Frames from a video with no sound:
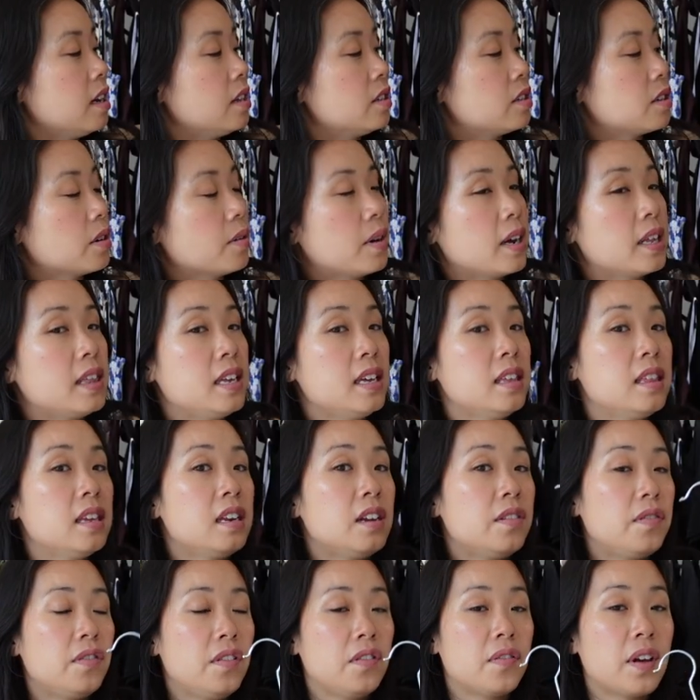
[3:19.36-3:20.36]
And so I think that
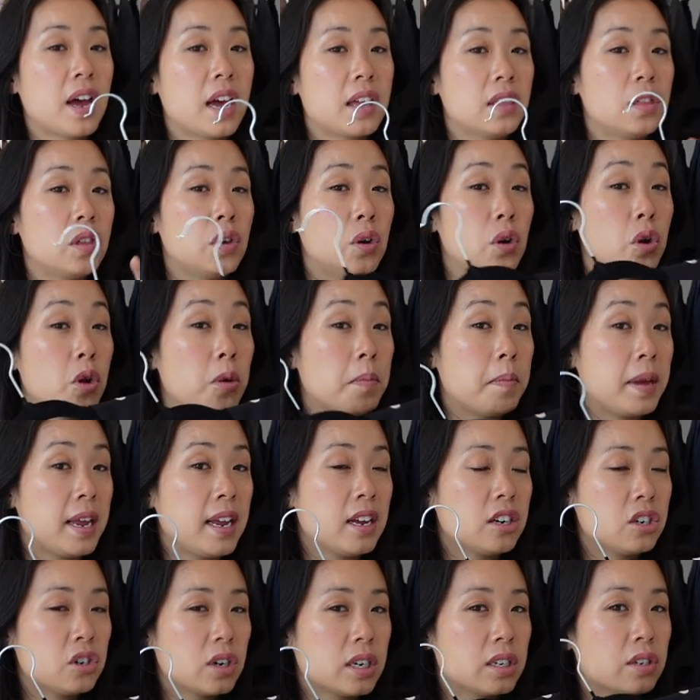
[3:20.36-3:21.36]
if you've had the
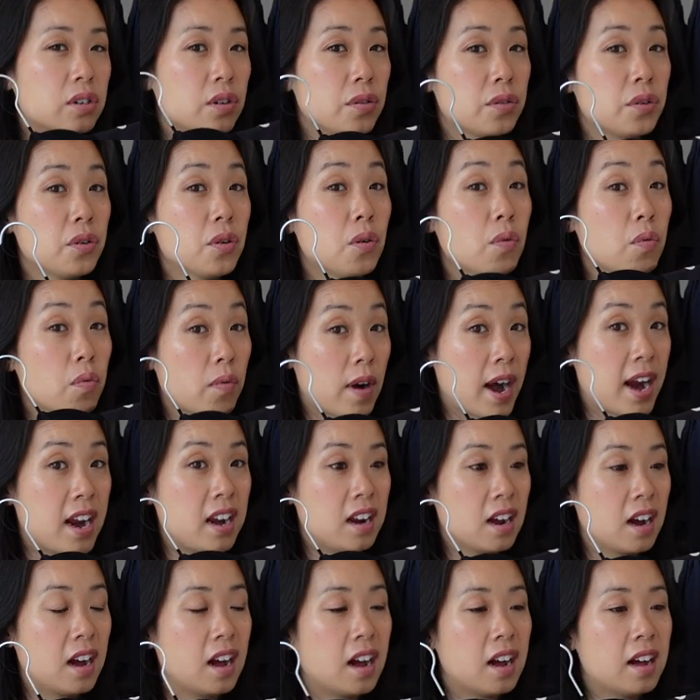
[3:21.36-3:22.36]
Noumea dress on your
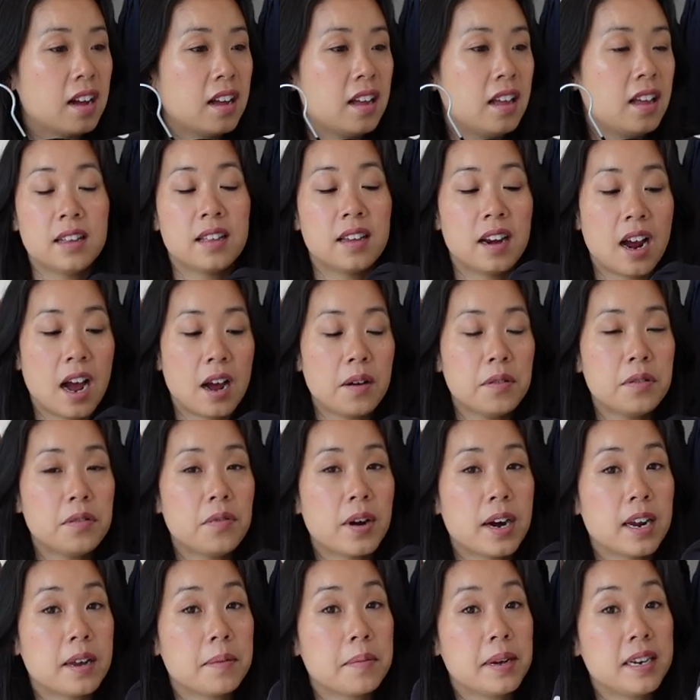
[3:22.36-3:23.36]
radar, then I would
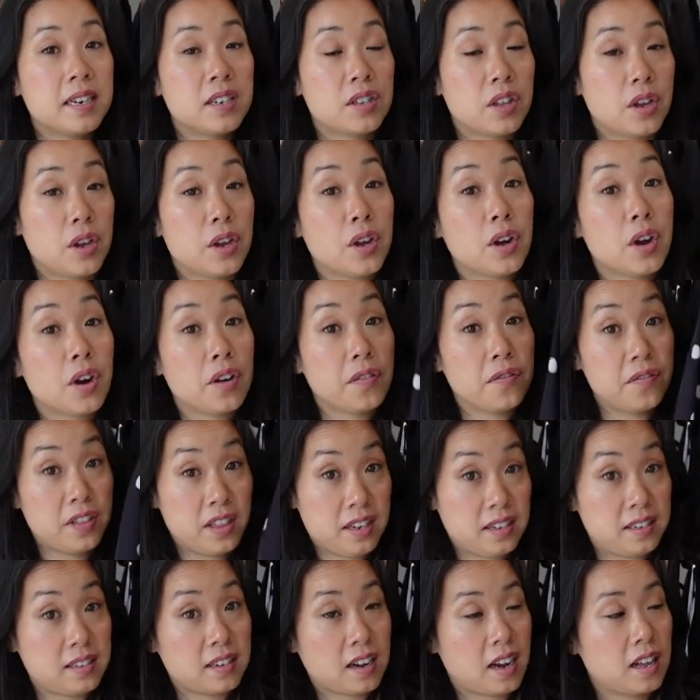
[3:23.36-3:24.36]
recommend that you go for
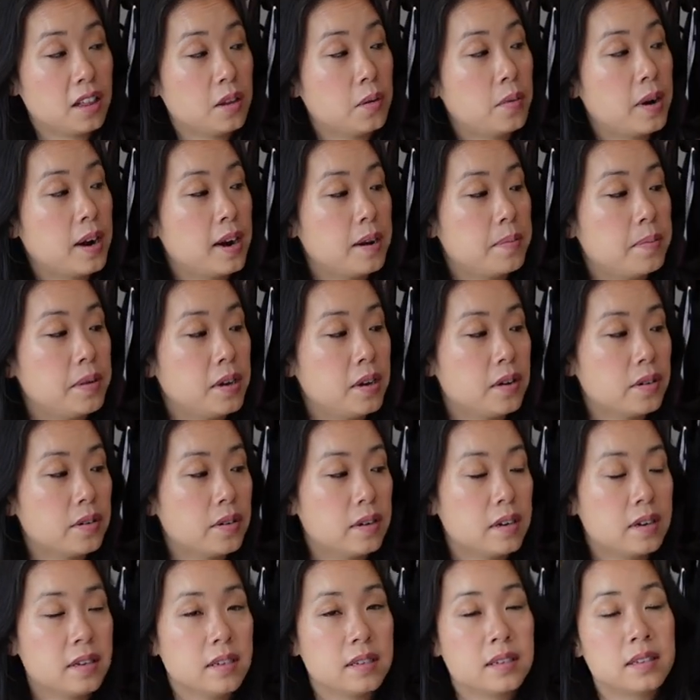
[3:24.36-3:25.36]
this colorway,
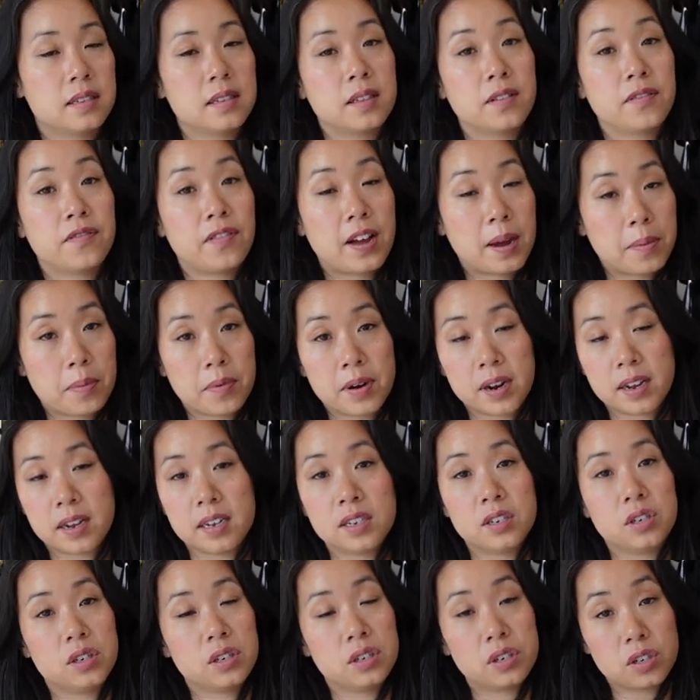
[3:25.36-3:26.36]
because the fabric
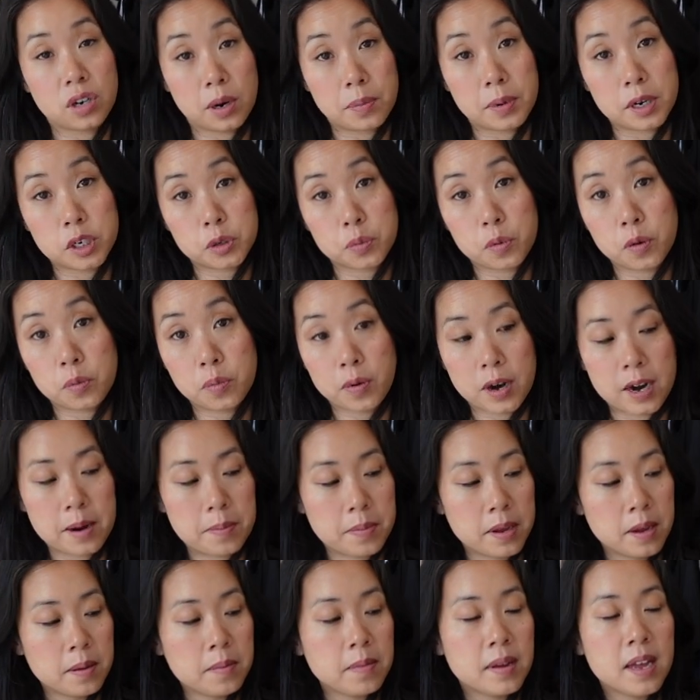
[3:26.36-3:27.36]
is just so much more
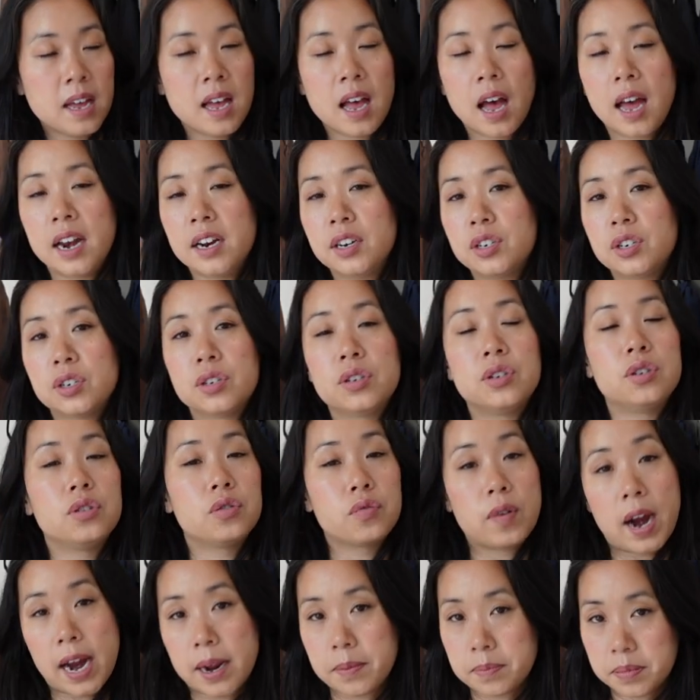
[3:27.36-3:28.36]
premium and it just
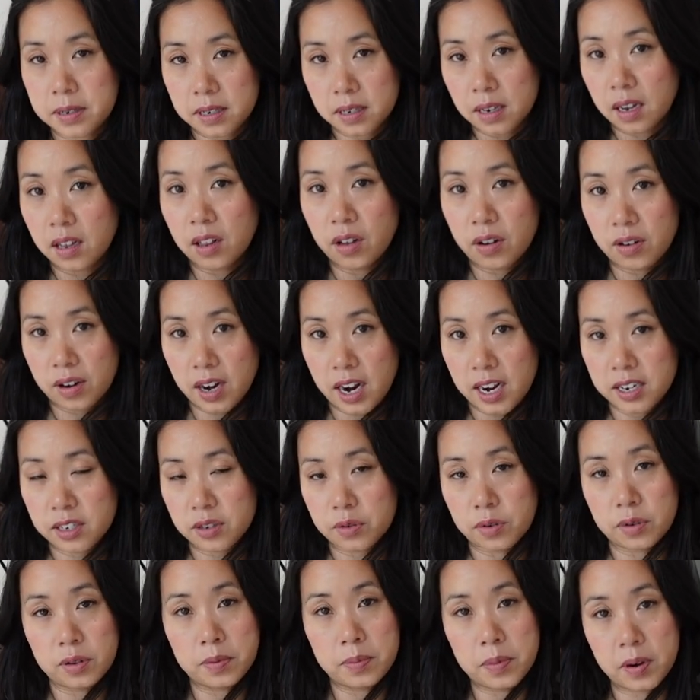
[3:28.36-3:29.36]
drapes a lot
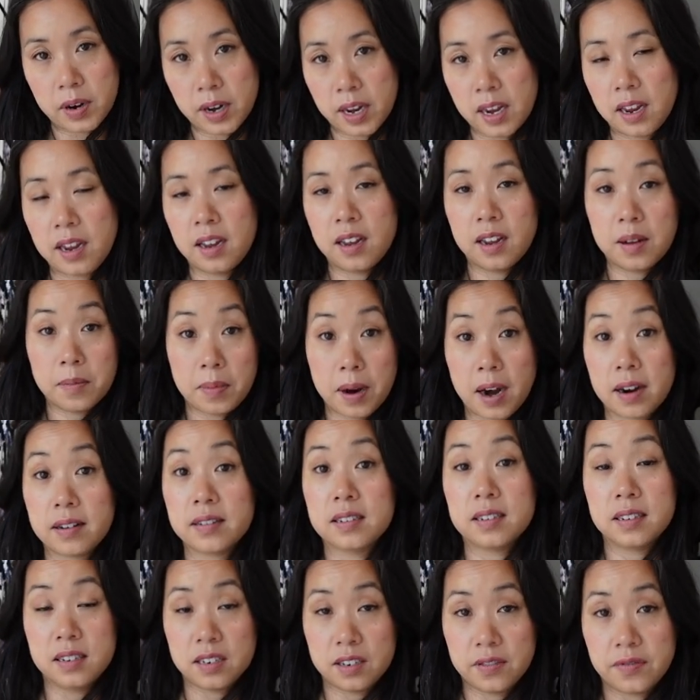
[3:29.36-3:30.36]
nicer on the body in
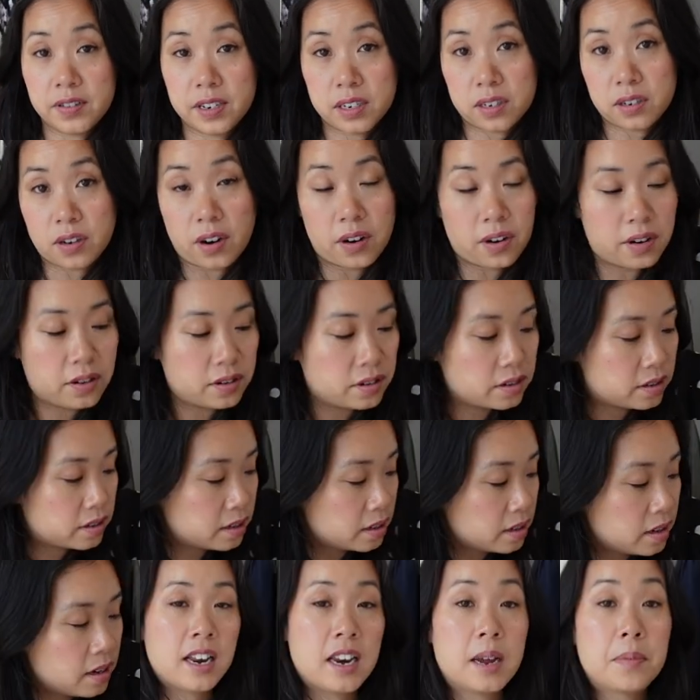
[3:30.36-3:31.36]
comparison to viscose.
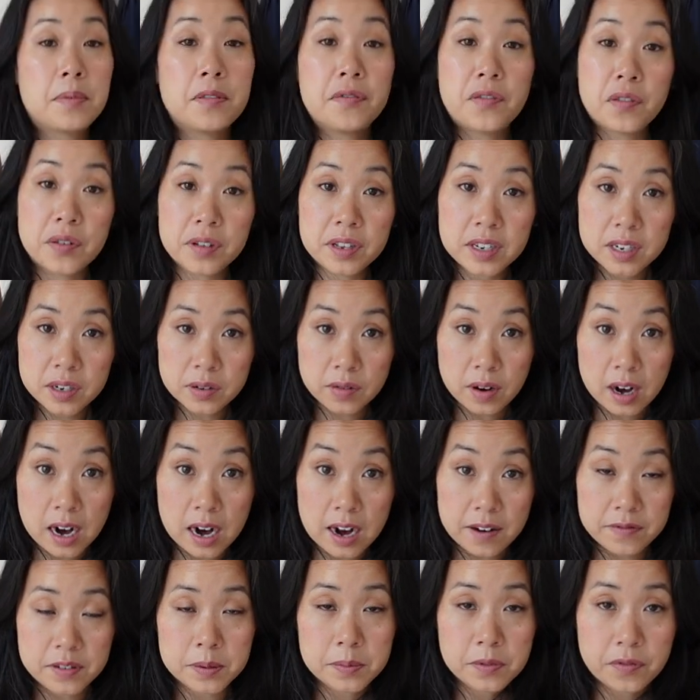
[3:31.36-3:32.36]
Now, before this
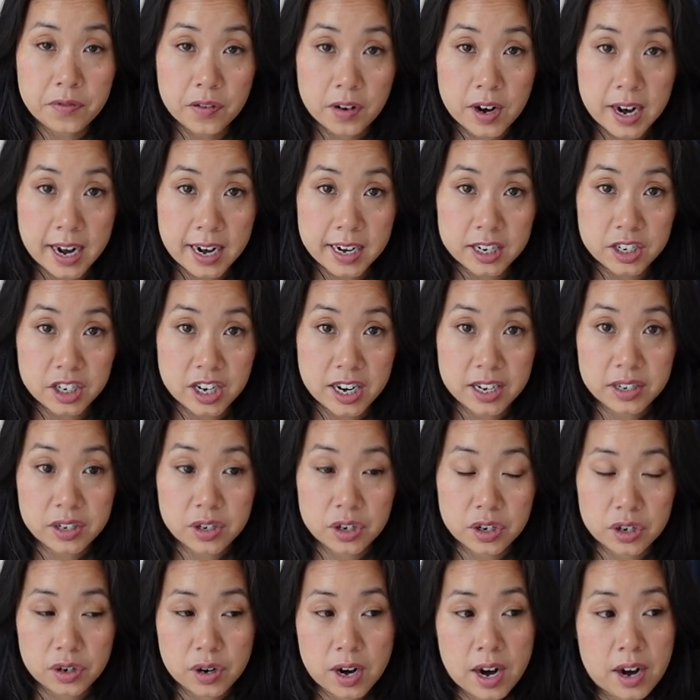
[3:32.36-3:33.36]
arrived and before I had a
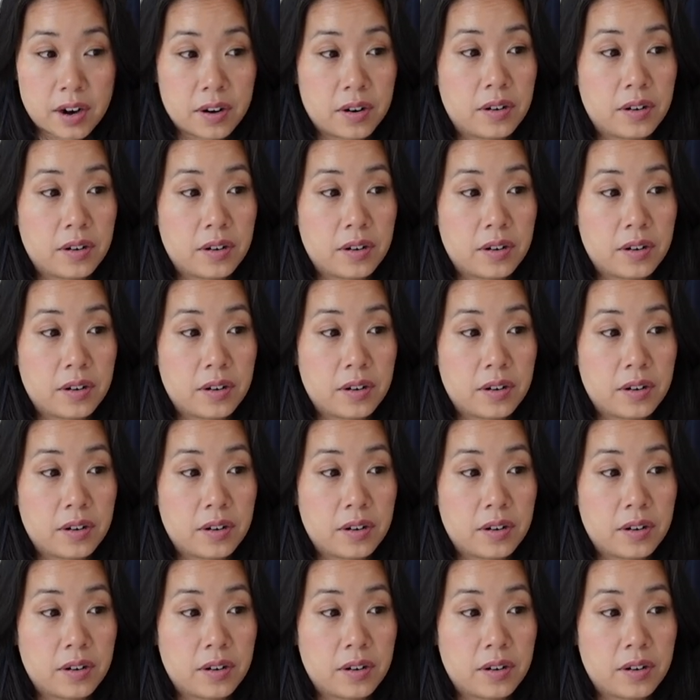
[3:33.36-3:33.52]
chance to try it